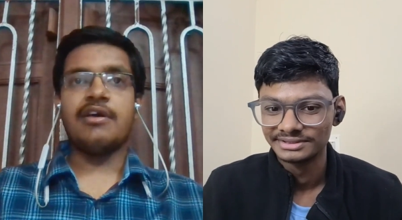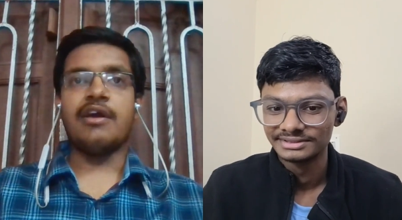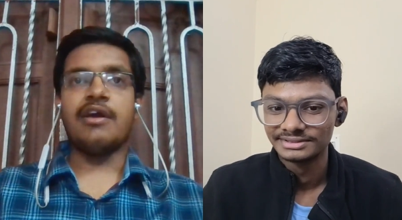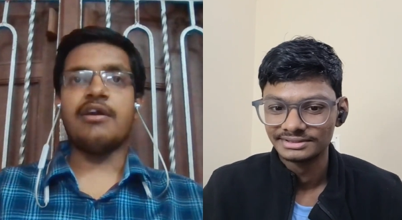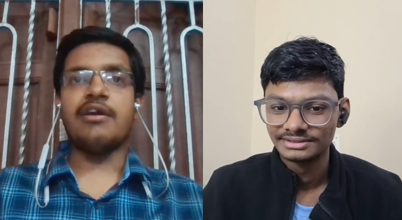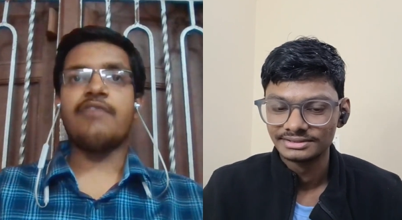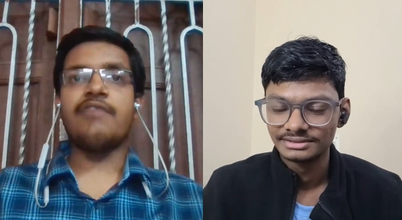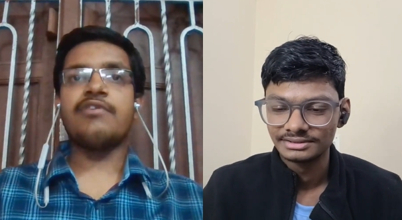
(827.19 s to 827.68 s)

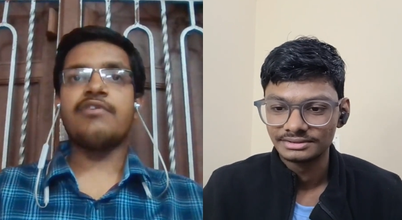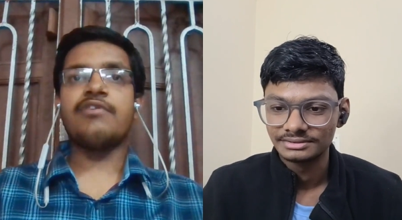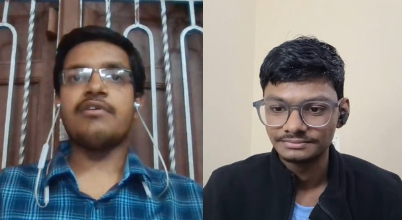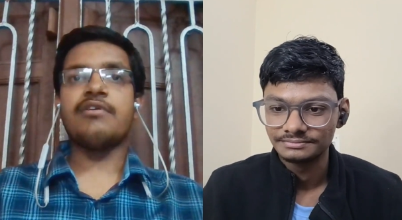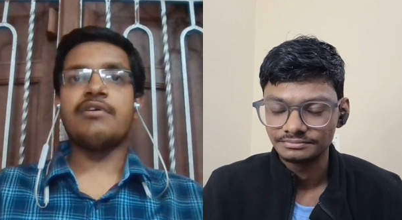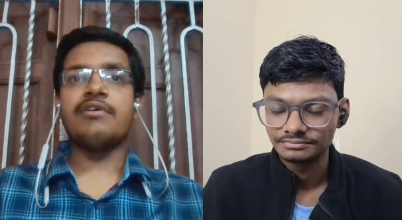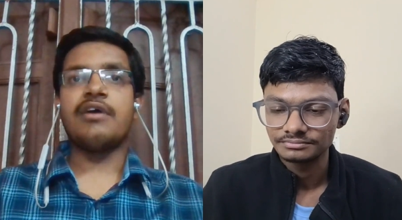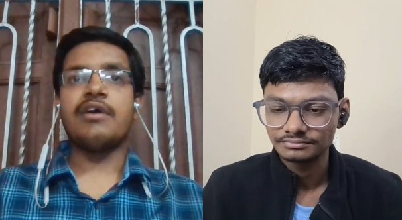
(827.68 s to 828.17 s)
Speaker 1: And
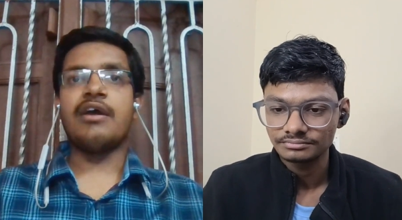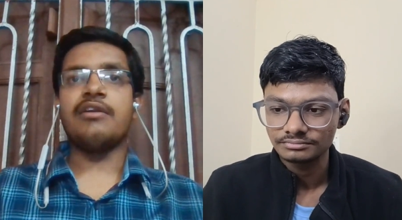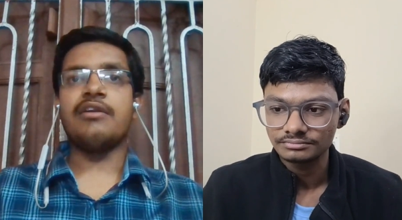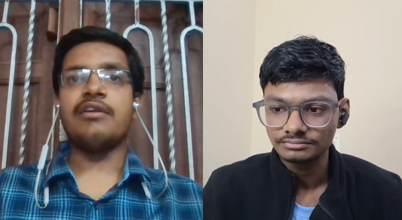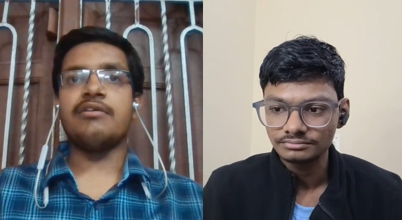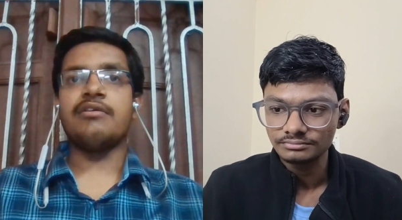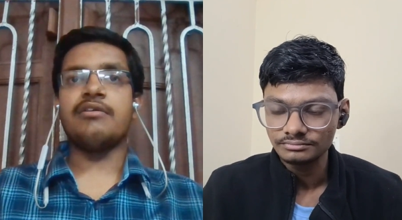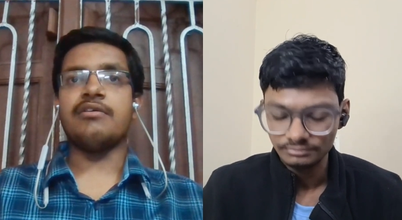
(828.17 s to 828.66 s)
after
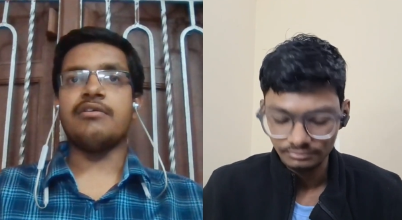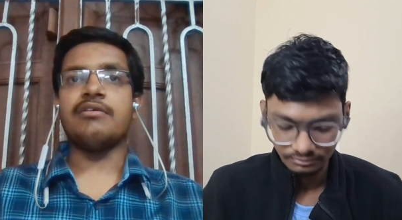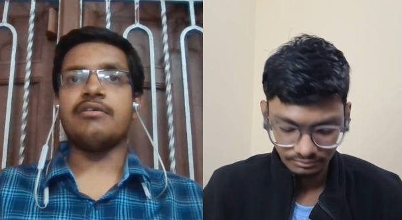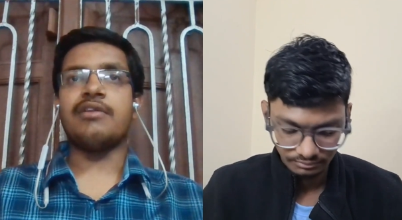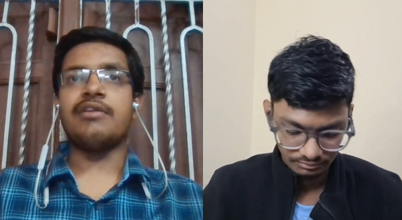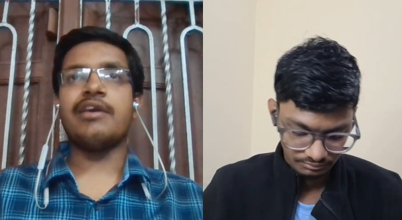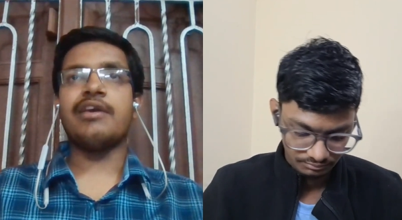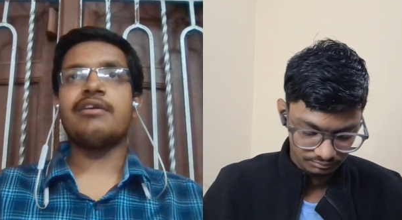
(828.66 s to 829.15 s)
and
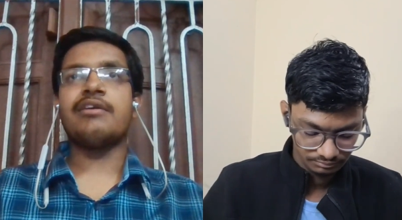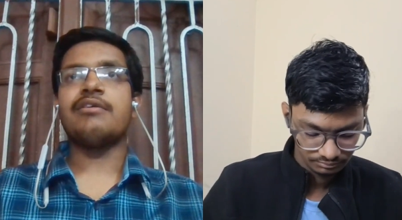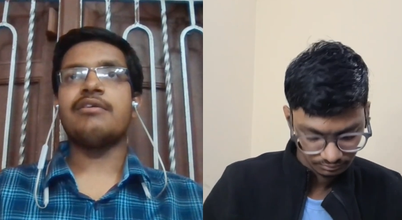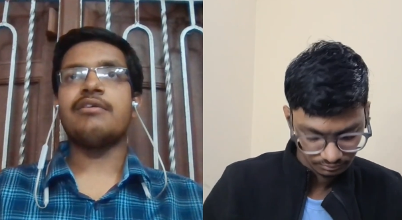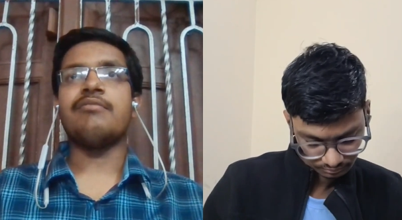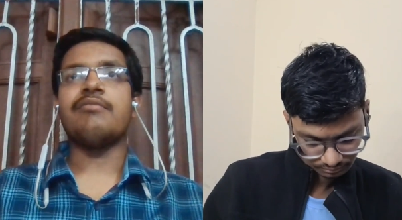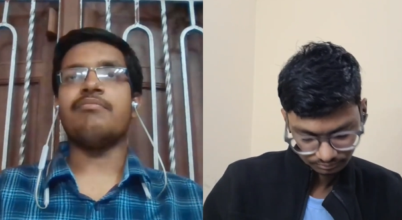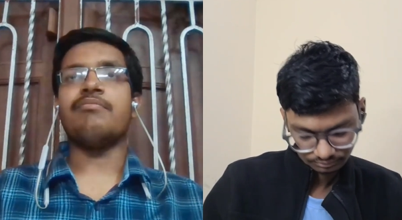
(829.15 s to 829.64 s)
uh, like
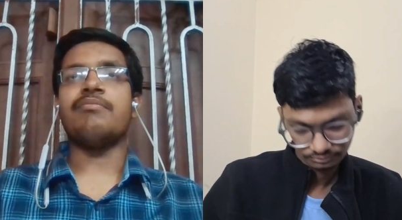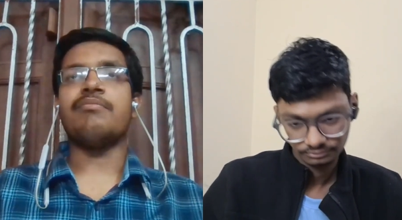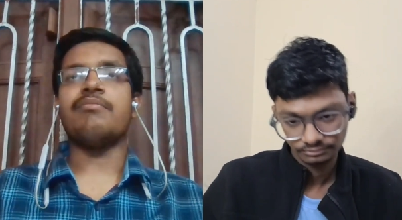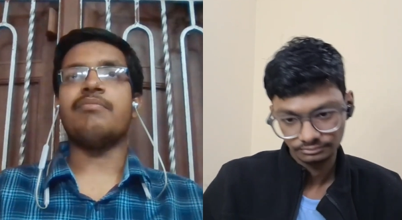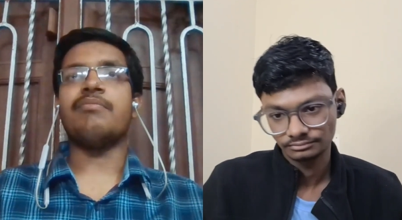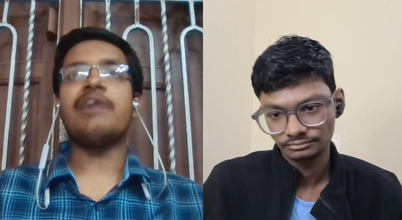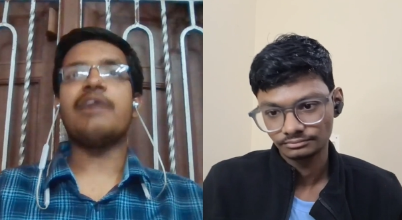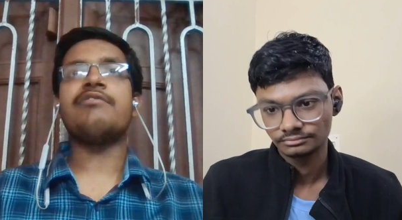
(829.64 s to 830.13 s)

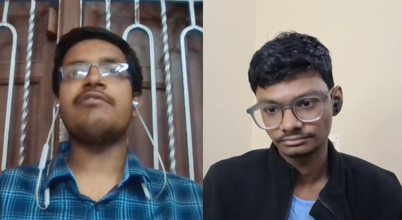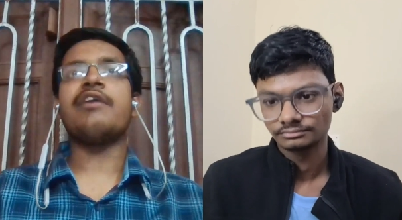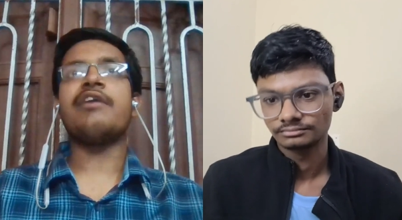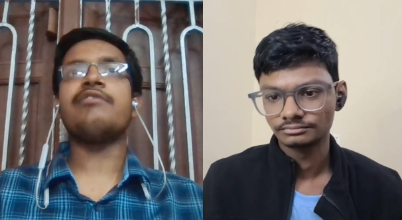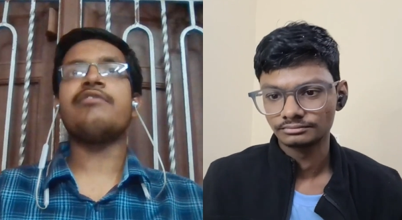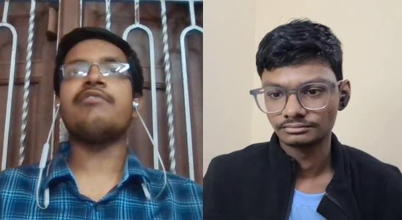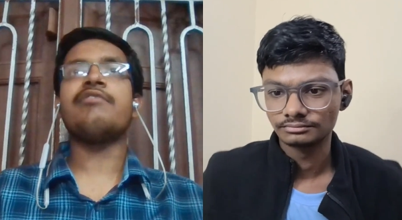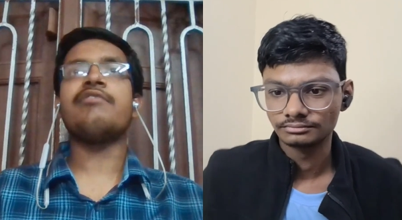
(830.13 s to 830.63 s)
my
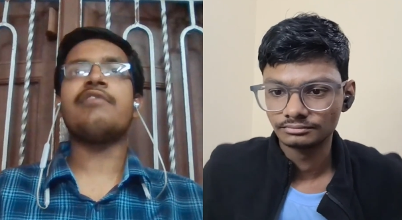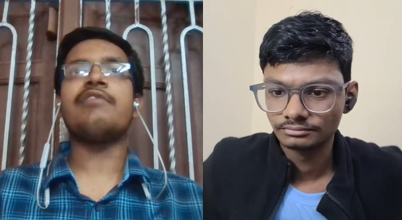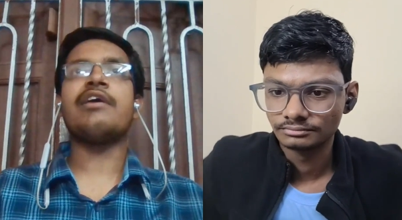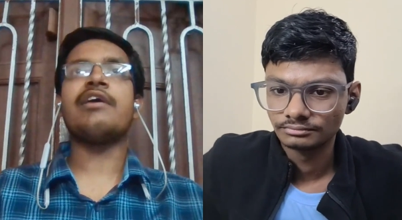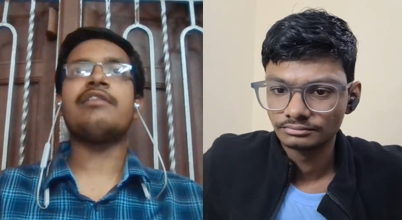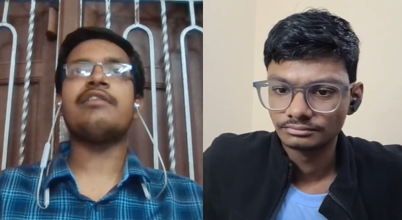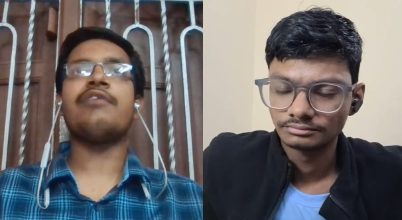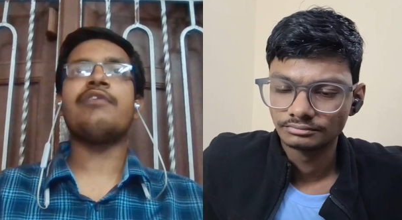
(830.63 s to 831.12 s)
strategy was
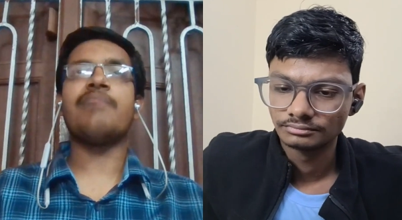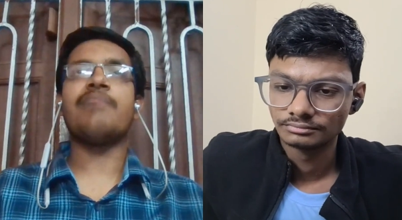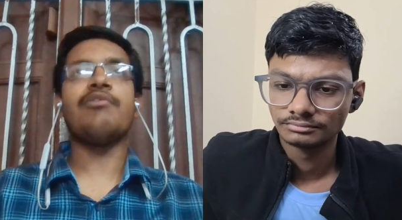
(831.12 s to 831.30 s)
like that.